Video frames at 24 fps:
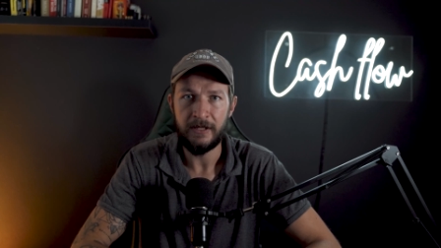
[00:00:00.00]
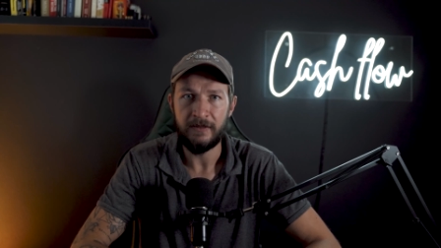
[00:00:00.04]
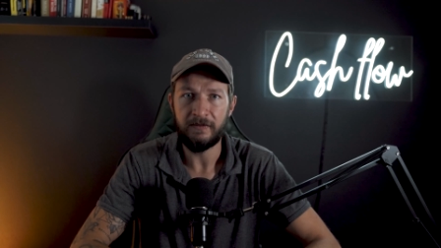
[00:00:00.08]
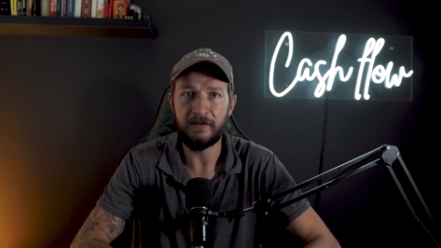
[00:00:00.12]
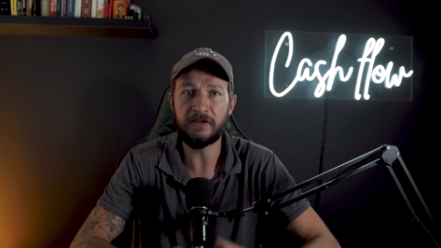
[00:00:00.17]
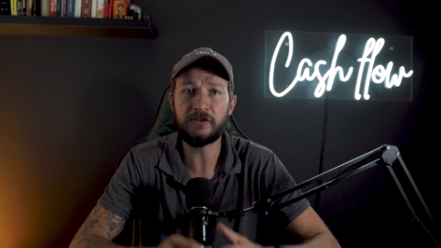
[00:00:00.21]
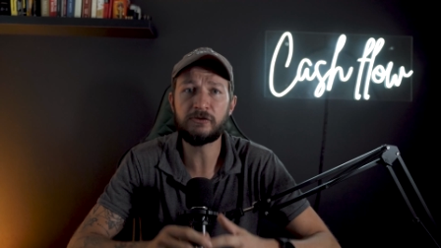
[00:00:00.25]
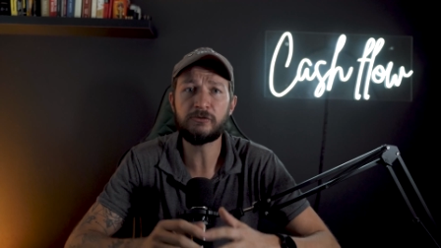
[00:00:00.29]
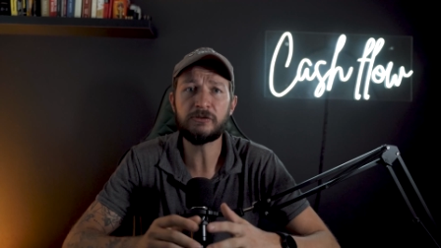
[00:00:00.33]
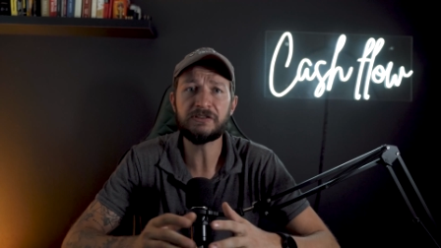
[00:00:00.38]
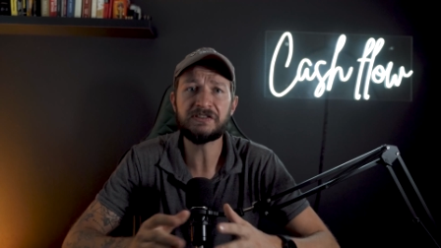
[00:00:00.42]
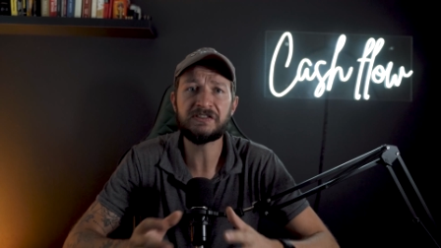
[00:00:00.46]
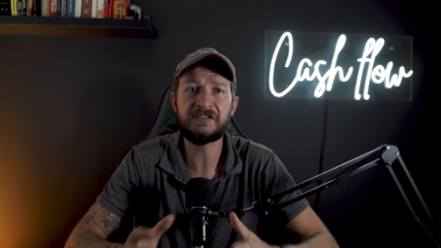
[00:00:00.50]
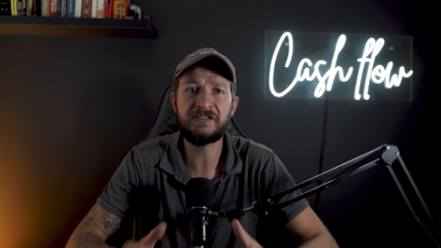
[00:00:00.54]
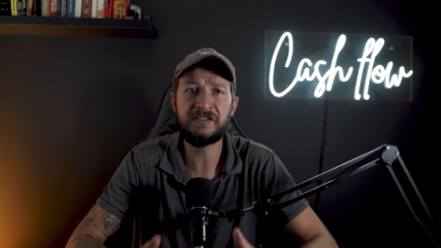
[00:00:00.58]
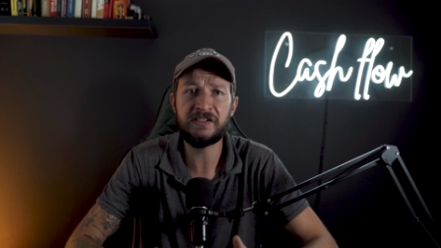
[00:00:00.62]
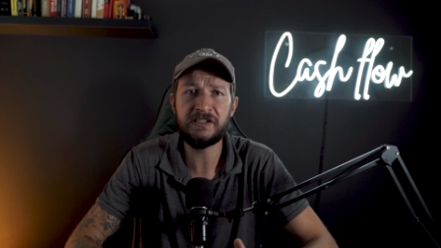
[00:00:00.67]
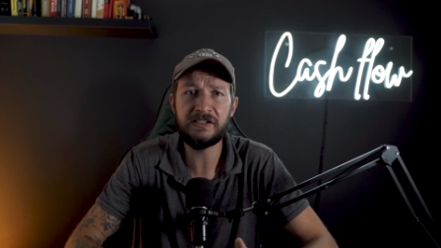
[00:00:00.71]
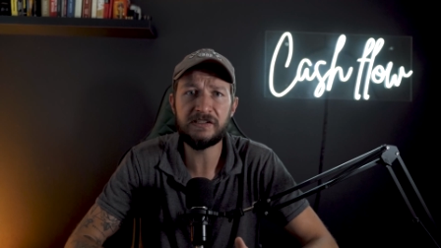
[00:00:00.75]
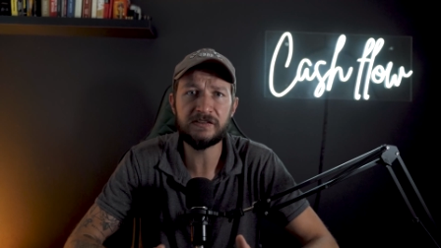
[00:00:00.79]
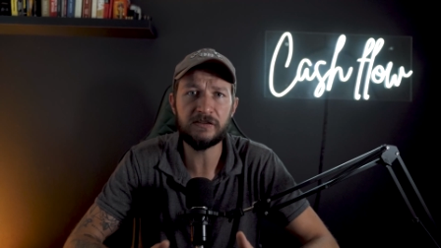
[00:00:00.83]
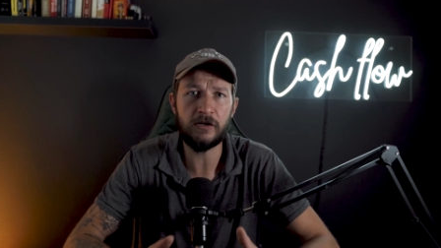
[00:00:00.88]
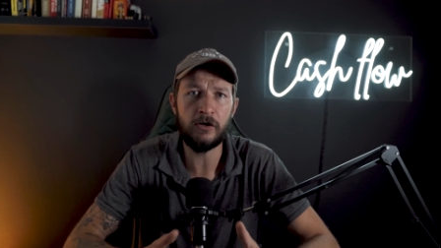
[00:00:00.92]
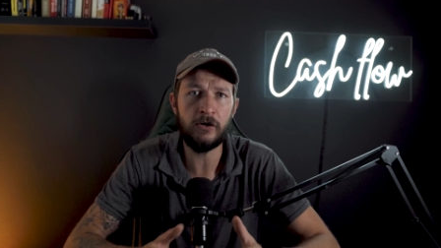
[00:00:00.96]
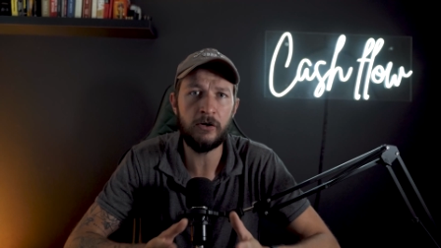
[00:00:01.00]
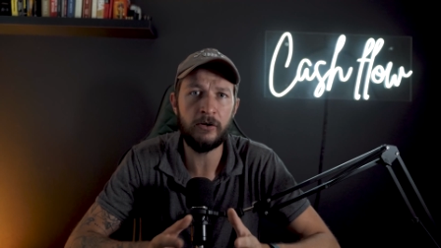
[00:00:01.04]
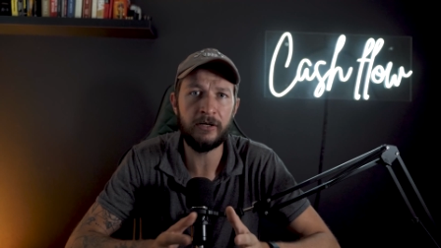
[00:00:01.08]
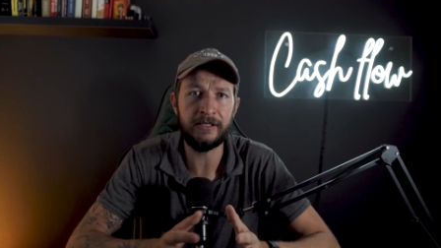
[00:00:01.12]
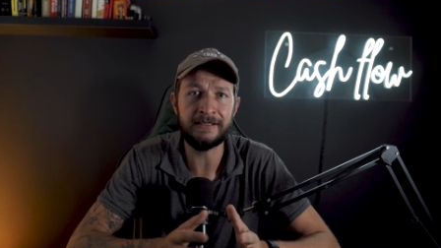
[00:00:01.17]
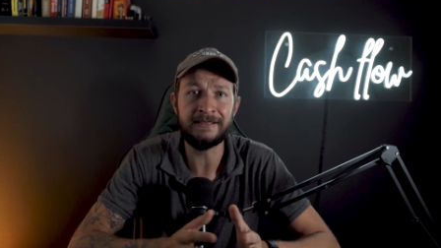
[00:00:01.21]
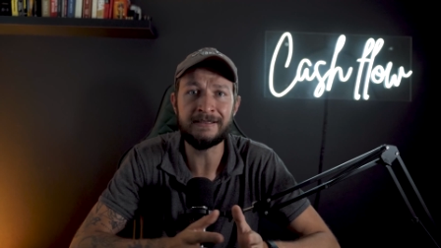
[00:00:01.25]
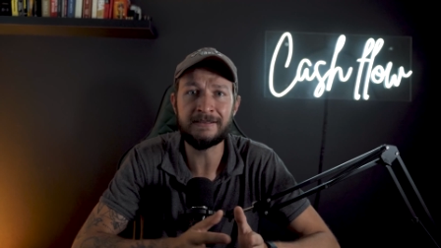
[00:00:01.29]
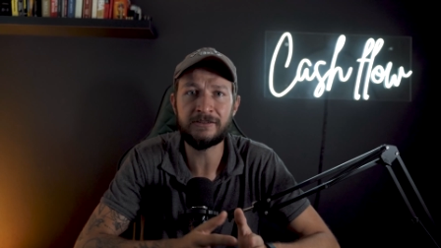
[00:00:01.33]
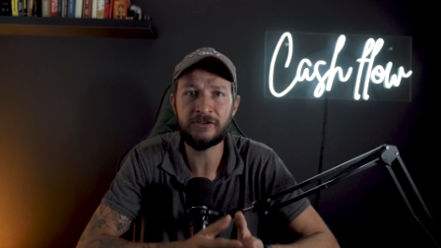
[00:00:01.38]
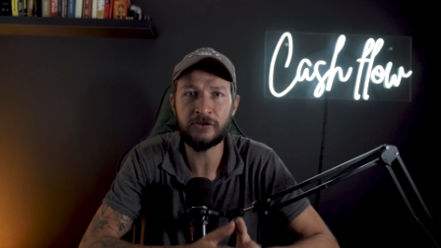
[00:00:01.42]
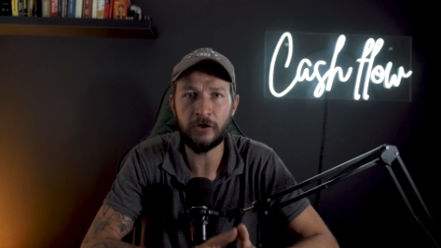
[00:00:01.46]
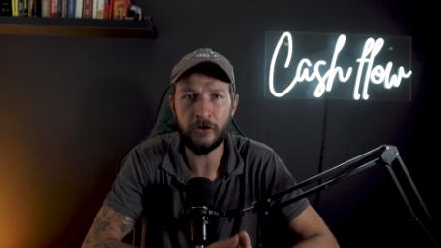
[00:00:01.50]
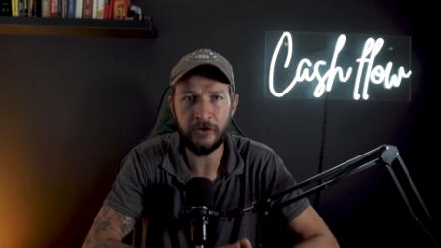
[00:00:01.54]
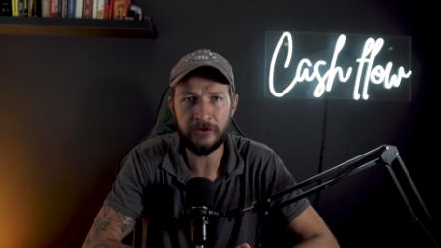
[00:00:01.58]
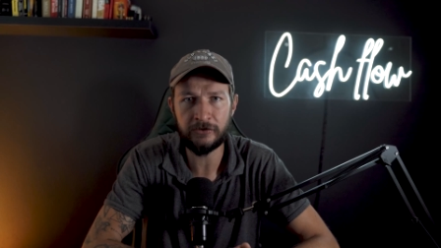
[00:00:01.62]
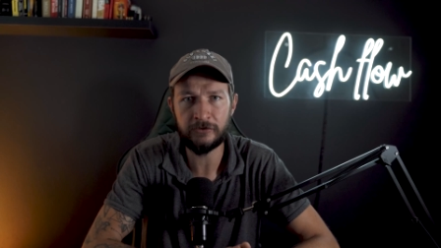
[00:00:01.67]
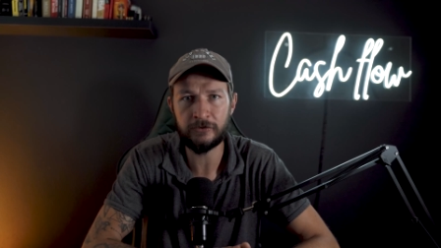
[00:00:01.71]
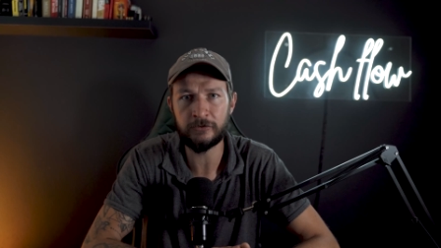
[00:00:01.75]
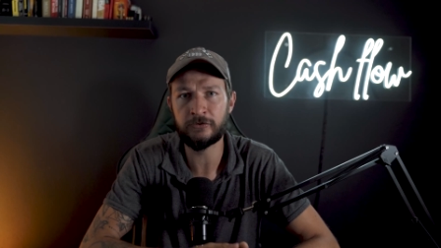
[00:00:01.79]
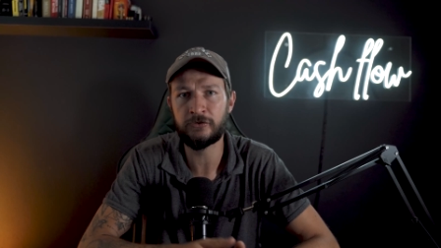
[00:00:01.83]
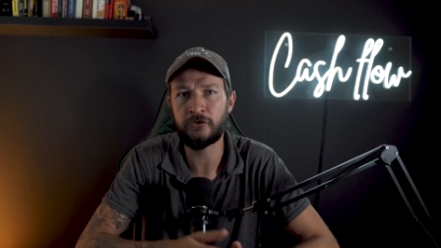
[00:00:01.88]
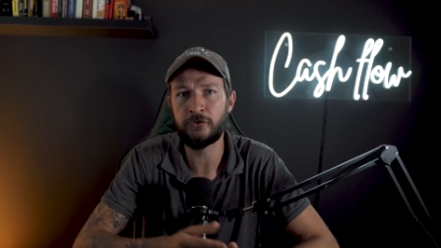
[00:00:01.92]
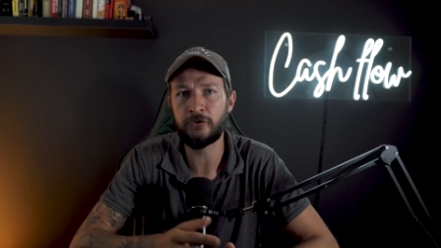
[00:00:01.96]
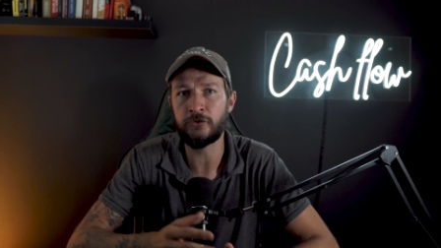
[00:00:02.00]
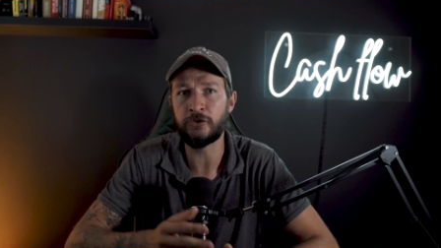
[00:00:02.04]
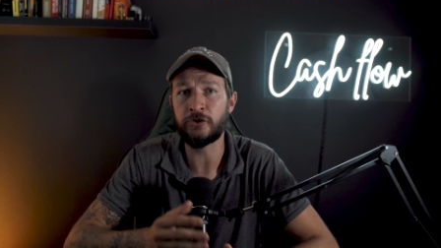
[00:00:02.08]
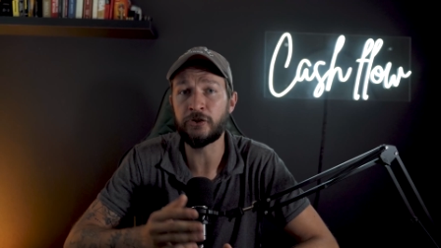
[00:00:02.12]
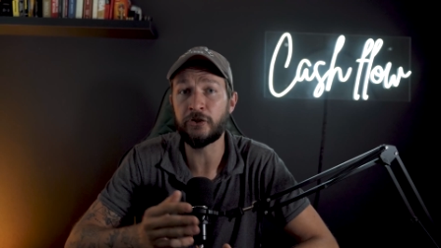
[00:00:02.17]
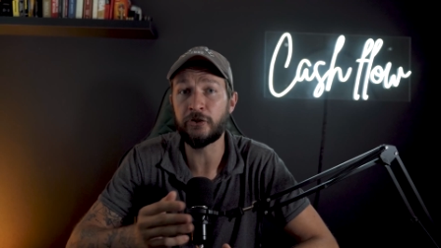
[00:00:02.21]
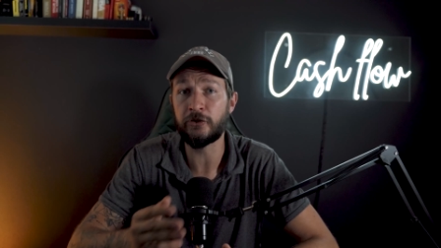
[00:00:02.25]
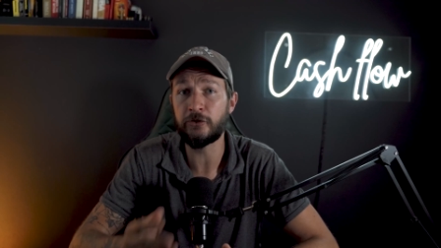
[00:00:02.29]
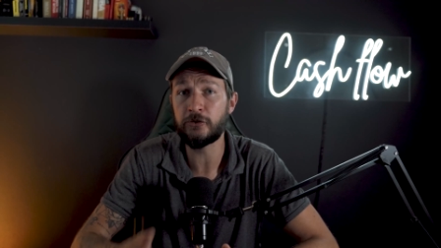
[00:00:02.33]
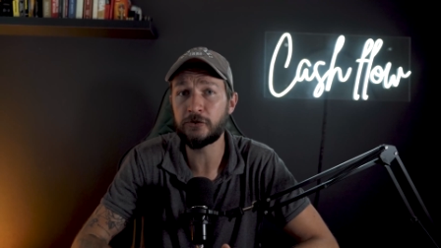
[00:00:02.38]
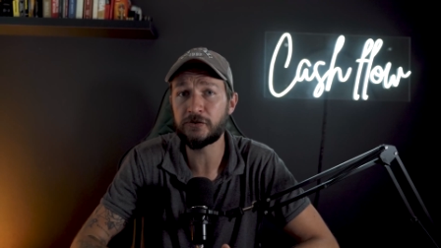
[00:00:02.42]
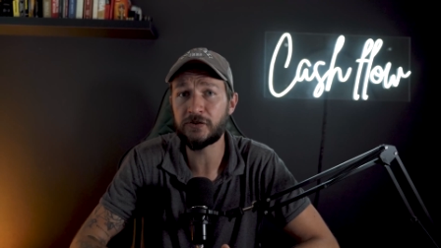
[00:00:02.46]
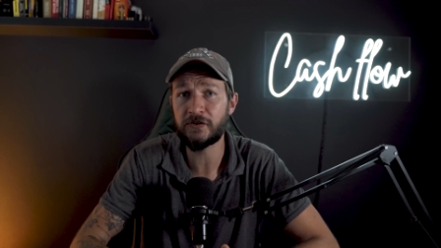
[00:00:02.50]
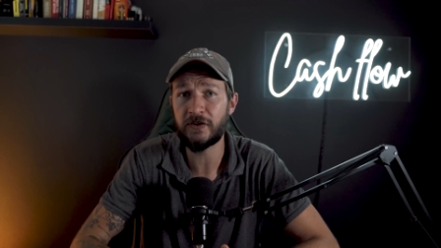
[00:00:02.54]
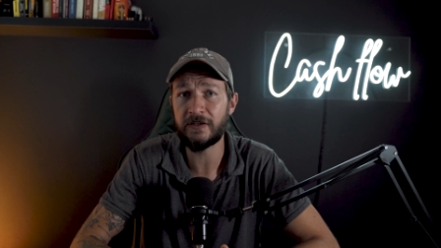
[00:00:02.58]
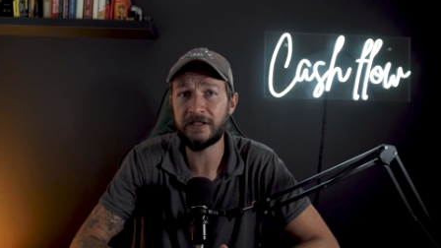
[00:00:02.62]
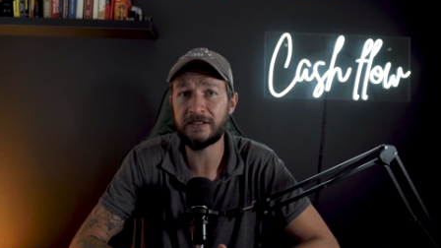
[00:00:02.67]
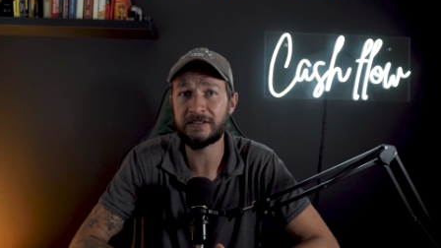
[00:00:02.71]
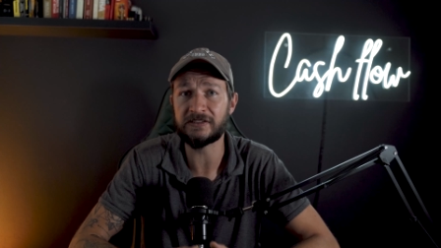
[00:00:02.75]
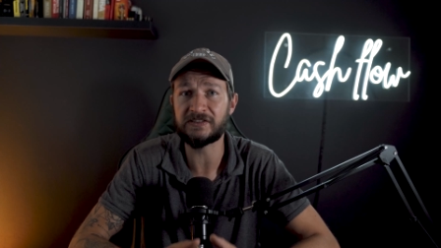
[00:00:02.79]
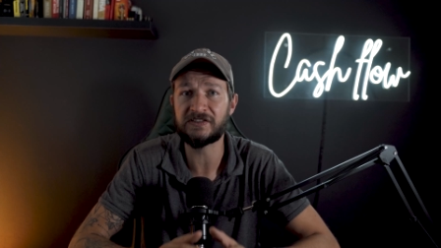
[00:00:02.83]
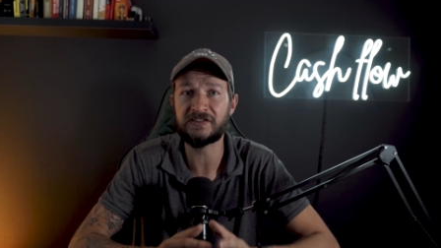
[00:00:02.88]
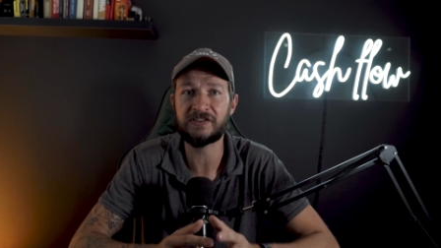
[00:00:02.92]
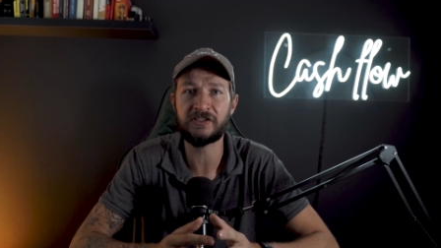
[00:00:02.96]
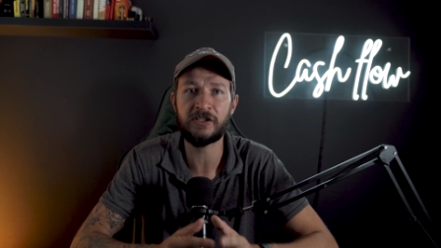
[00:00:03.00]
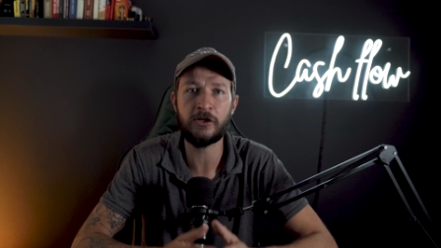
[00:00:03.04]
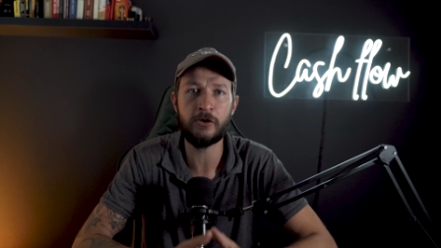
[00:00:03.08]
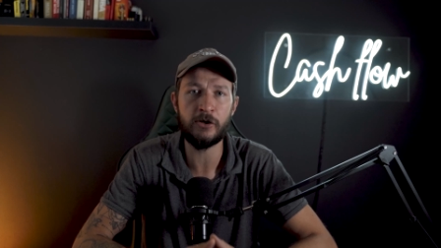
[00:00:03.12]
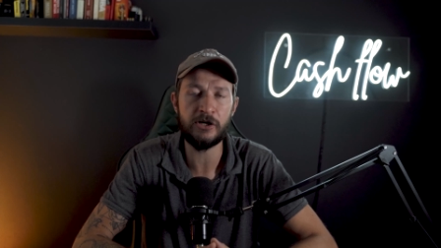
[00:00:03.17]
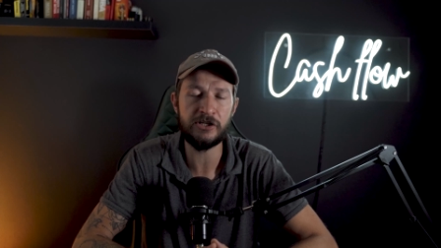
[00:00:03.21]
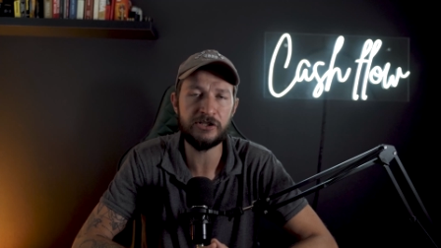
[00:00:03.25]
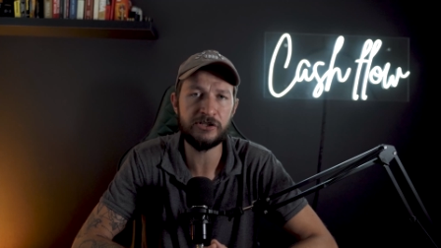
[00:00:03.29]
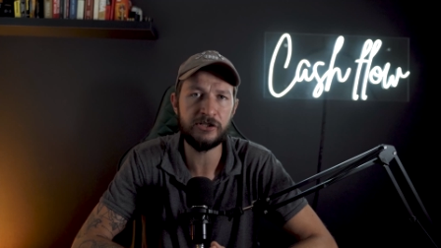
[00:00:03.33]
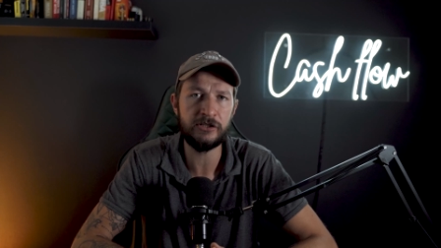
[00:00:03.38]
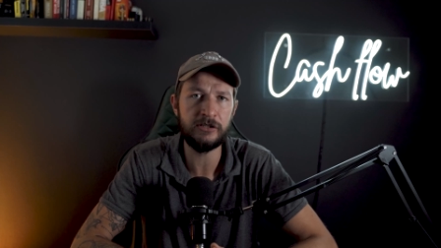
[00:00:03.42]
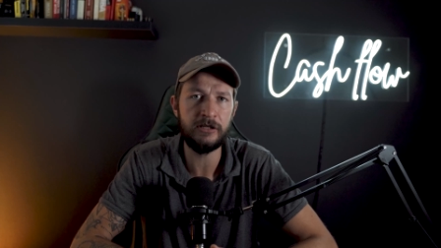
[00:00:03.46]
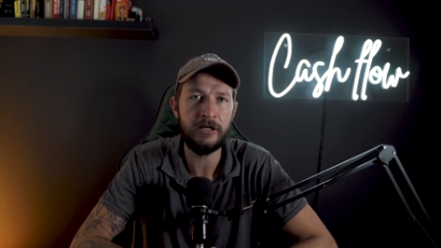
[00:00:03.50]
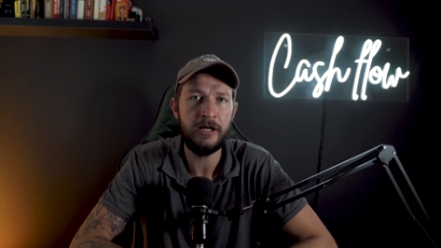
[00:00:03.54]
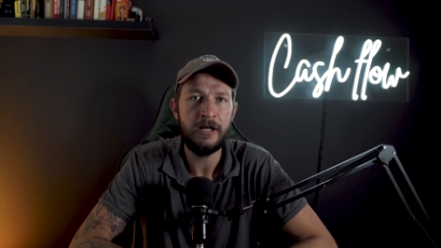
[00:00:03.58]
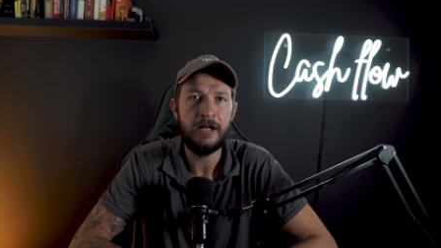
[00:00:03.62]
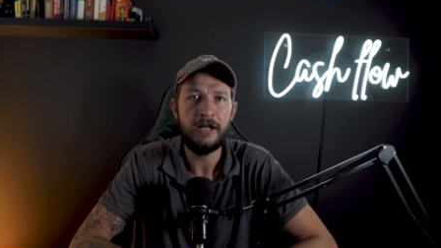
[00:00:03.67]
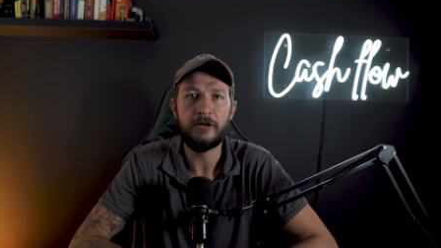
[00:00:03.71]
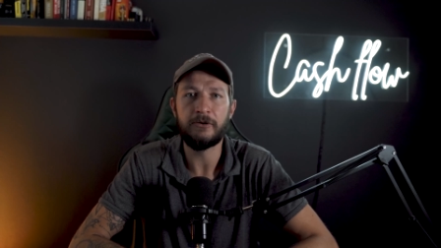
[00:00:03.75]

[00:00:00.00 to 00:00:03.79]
The trustees are entitled to use their discretion